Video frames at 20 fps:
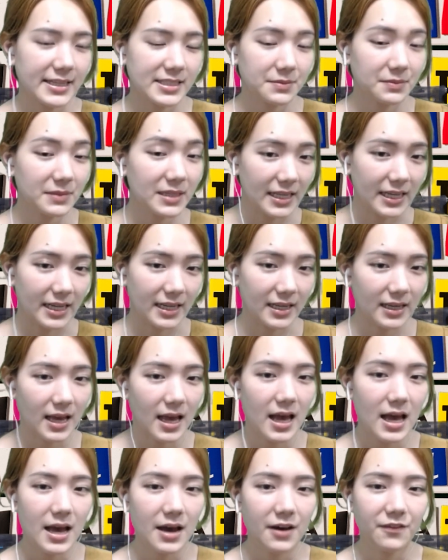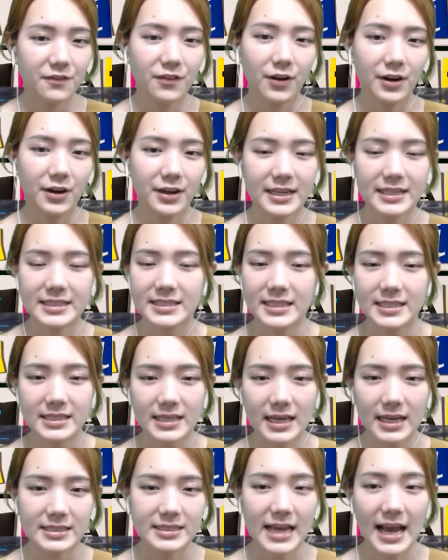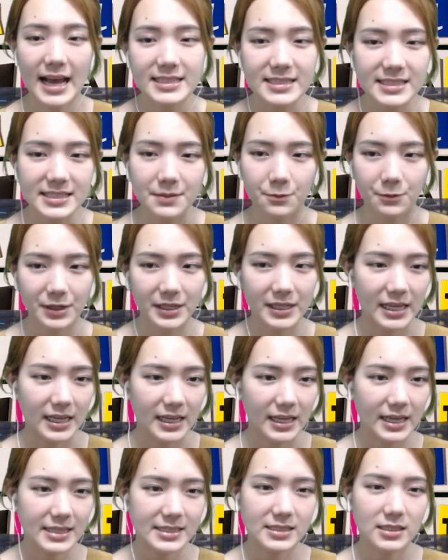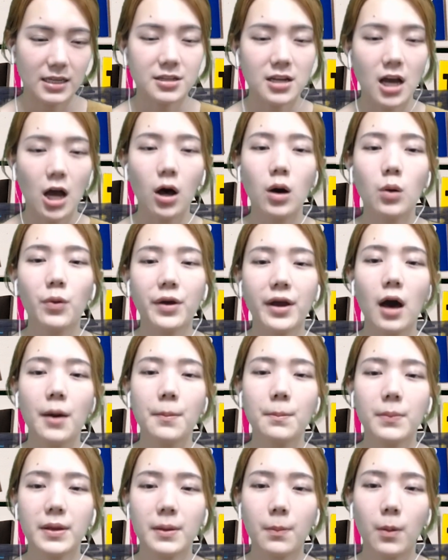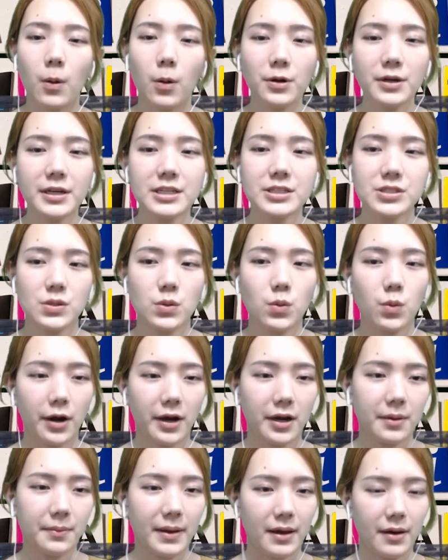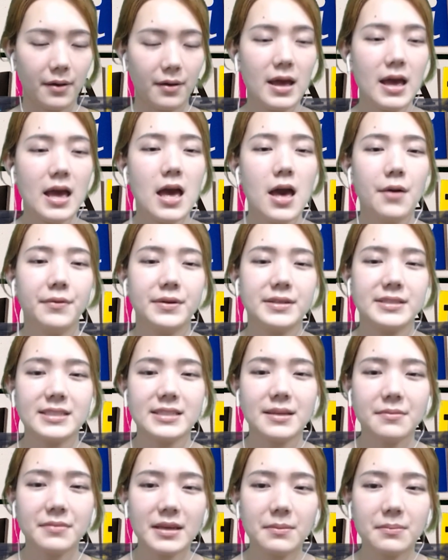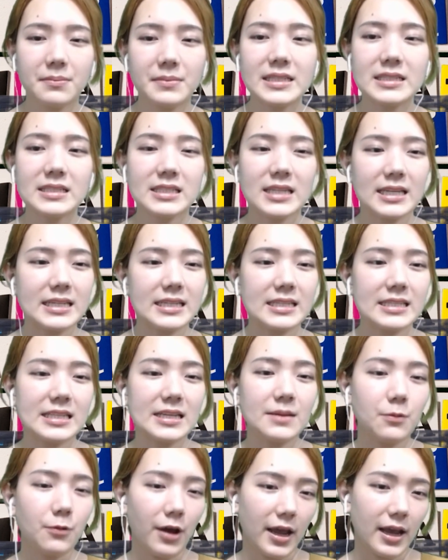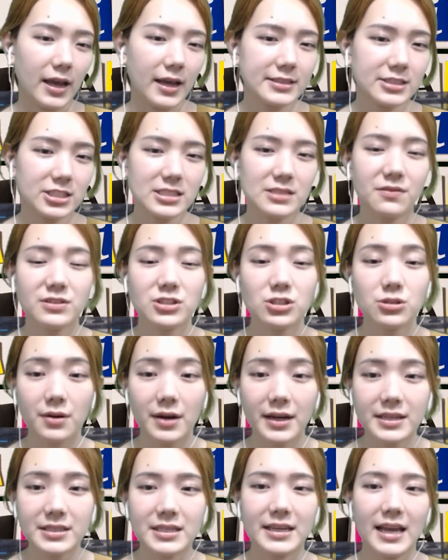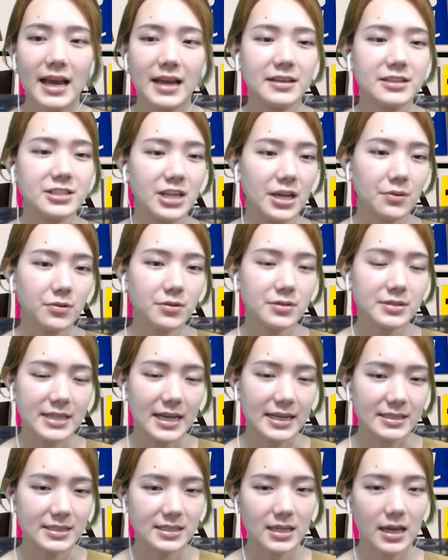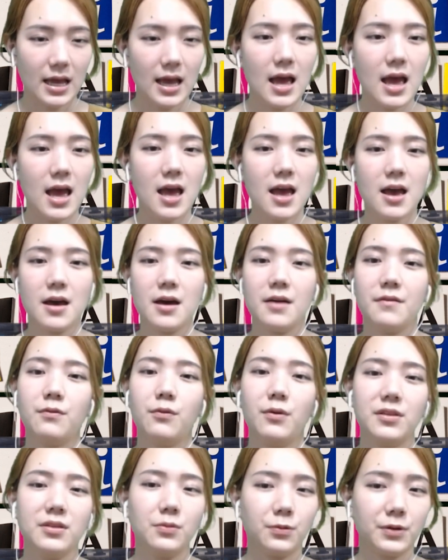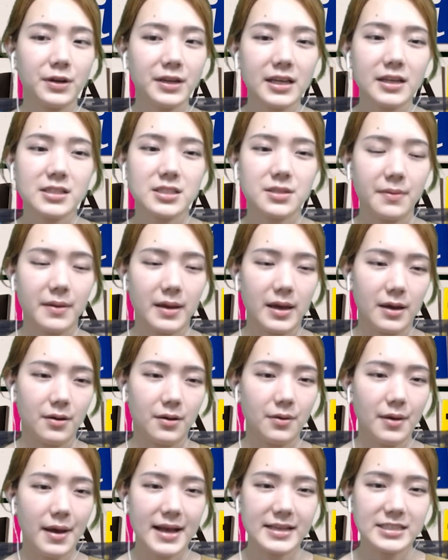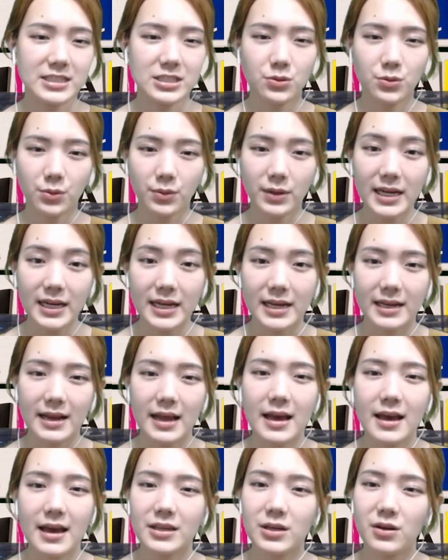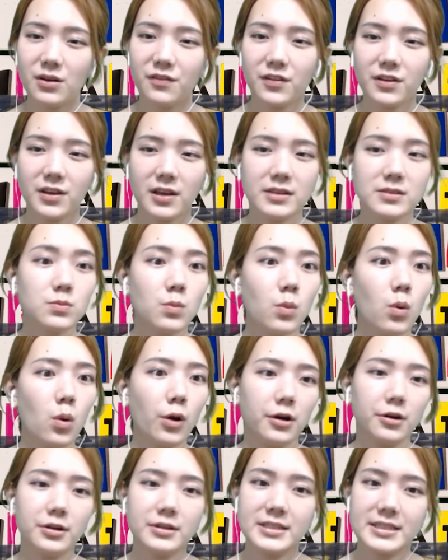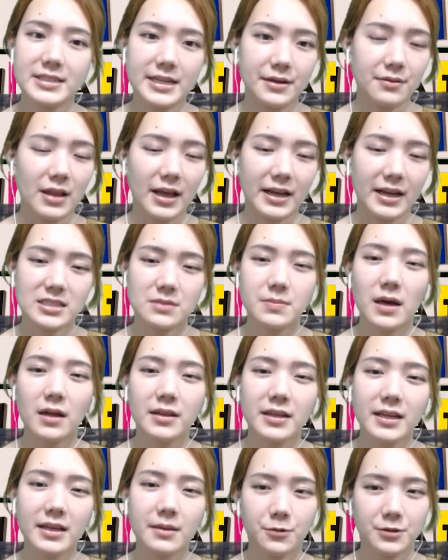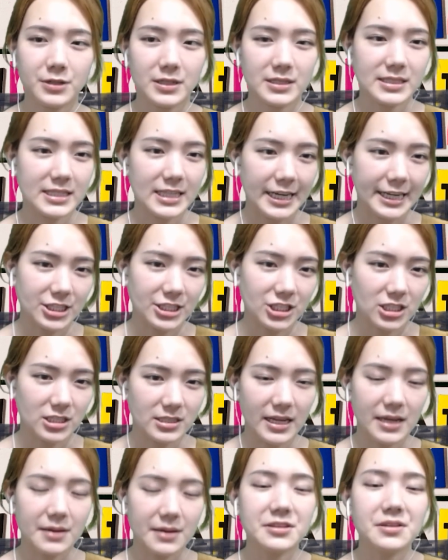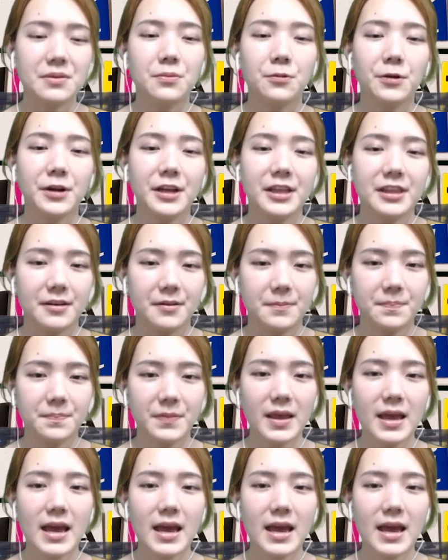meaning. For its intensive reading is not always important to worry about what something means in a deep way, just trying to get a general sense of what the reading is about. As you read, you focus more on detail like spelling, pronunciation, and the rhythm